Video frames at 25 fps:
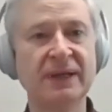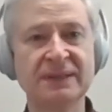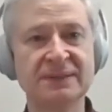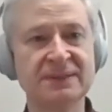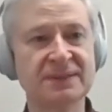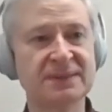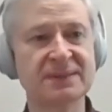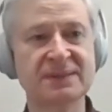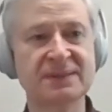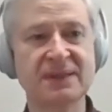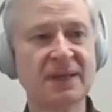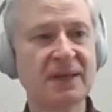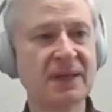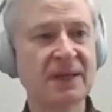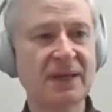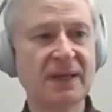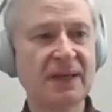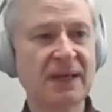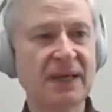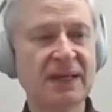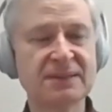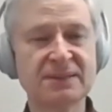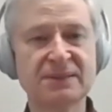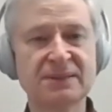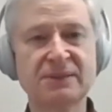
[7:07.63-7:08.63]
as,
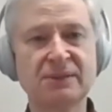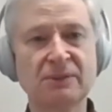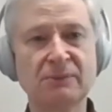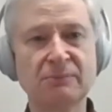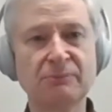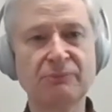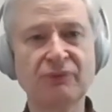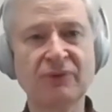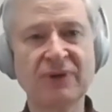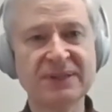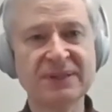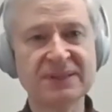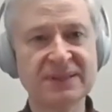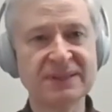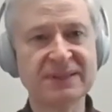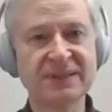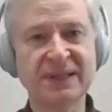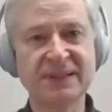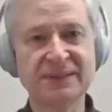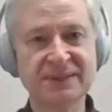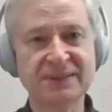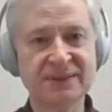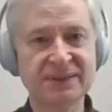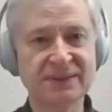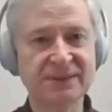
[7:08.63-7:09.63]
as an
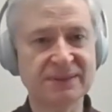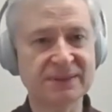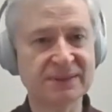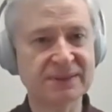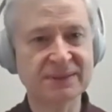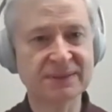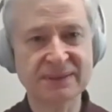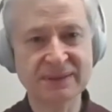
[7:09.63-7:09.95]
unprecedented